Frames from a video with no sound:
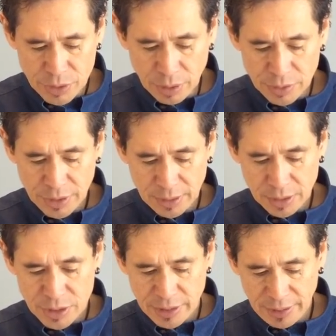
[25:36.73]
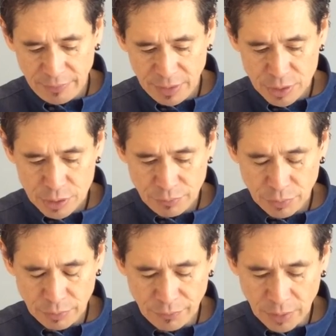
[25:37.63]
resulting in a savings
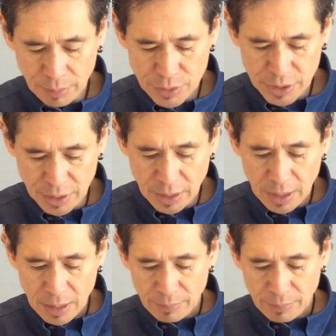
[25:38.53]
for the pharmacy.